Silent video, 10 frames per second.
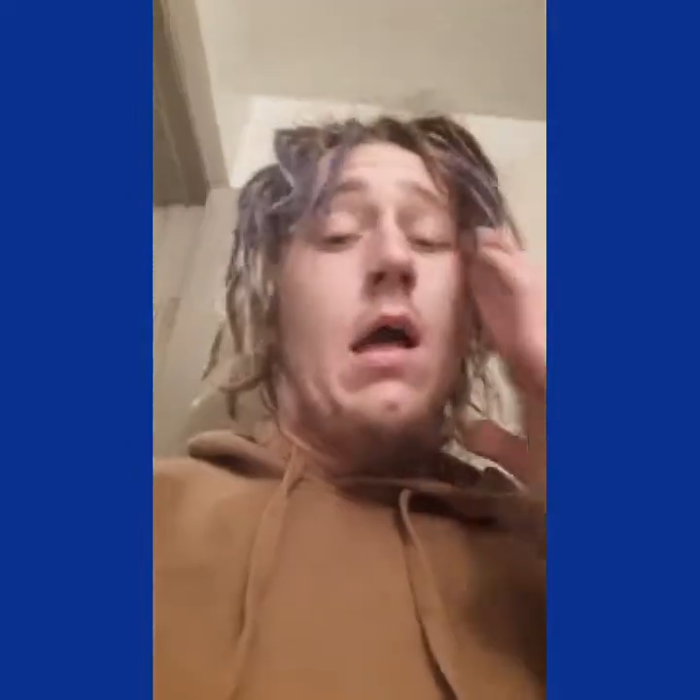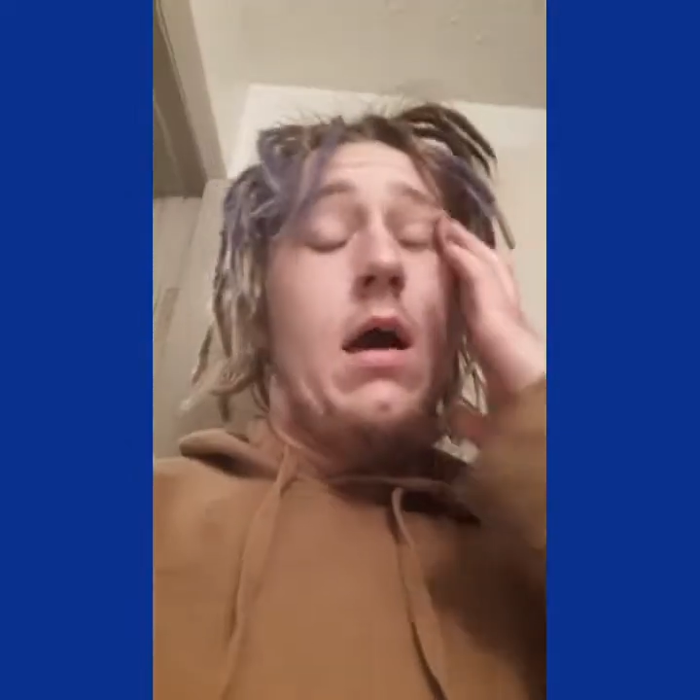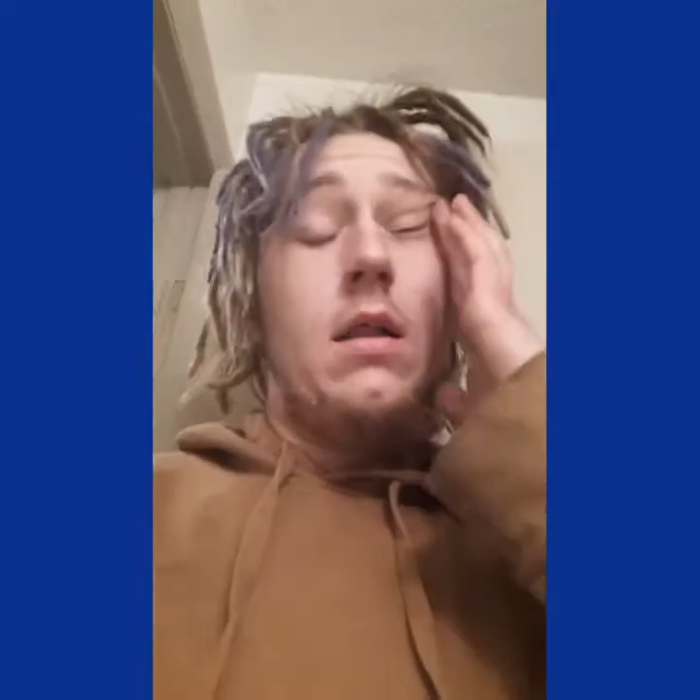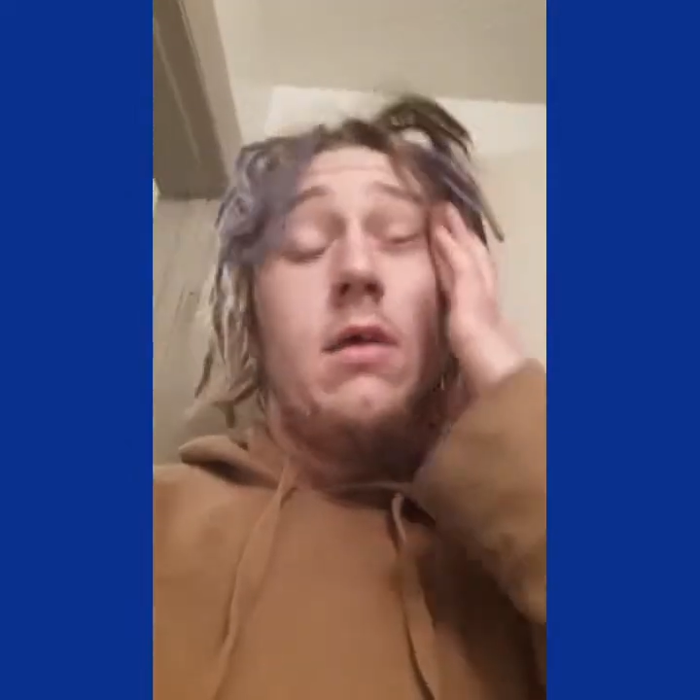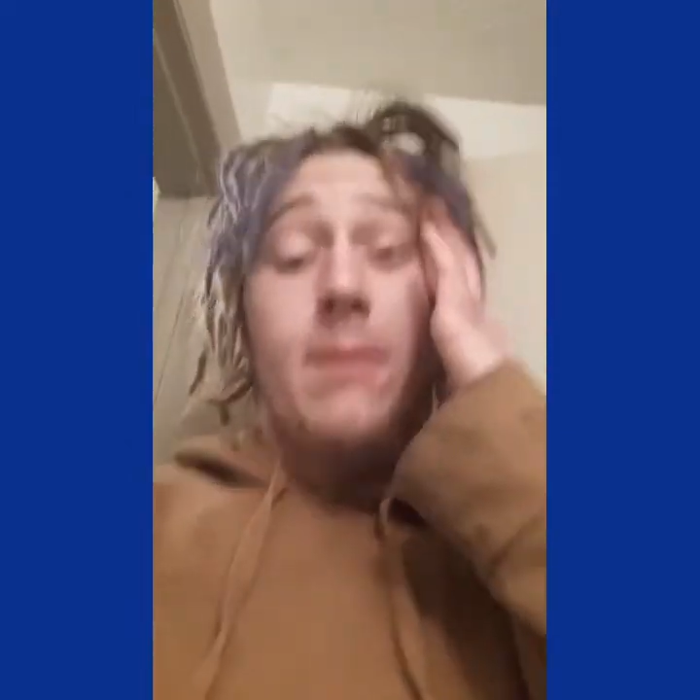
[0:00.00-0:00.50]

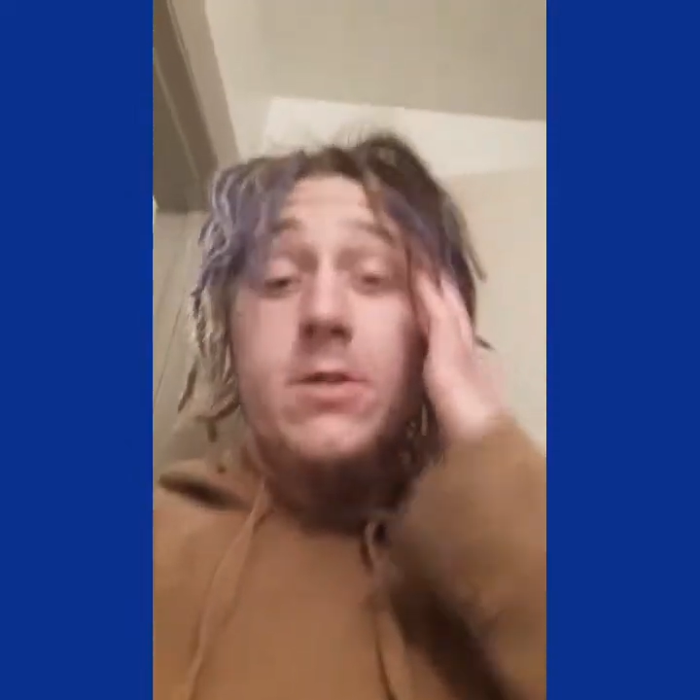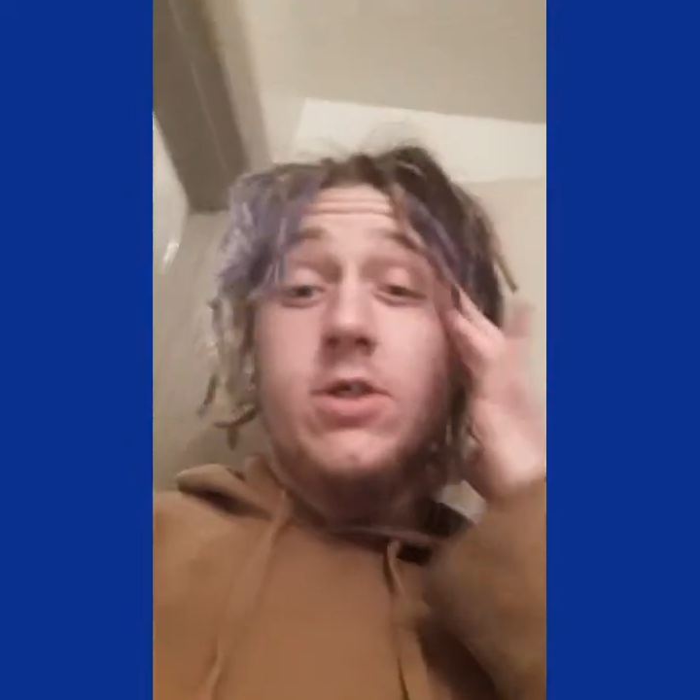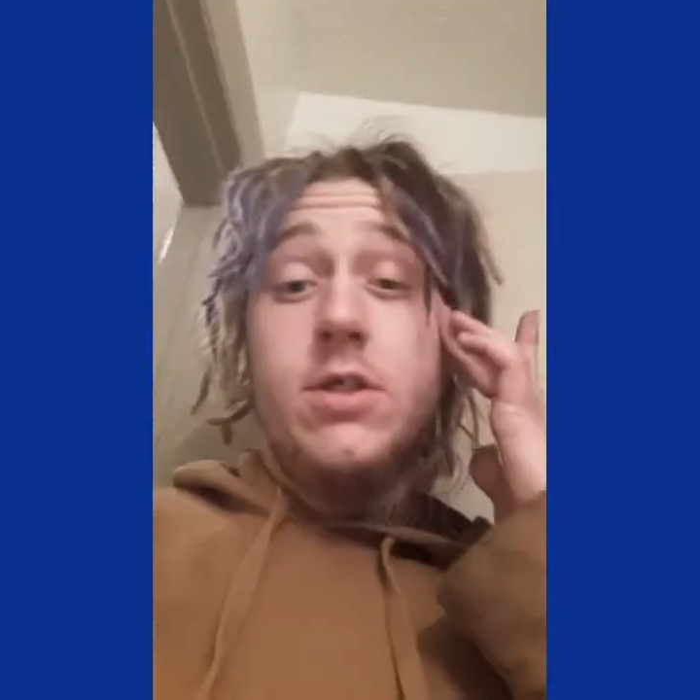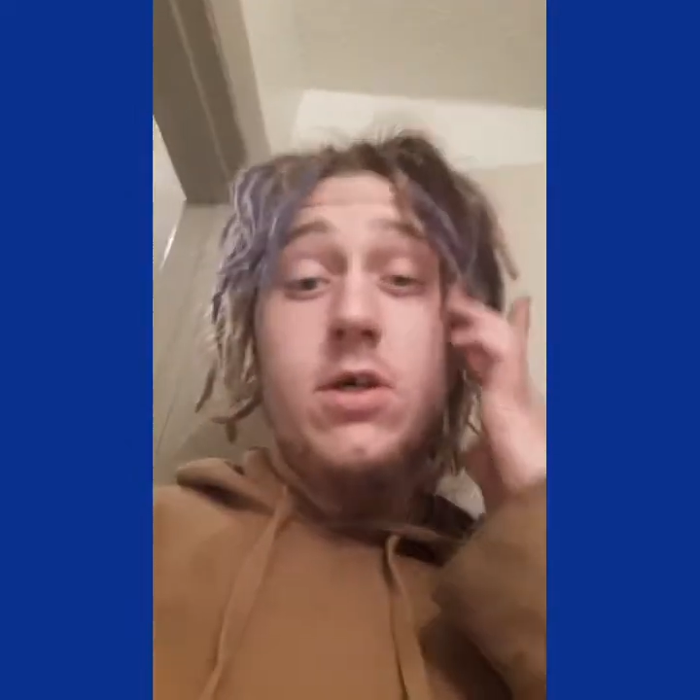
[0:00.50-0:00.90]
All of my dreads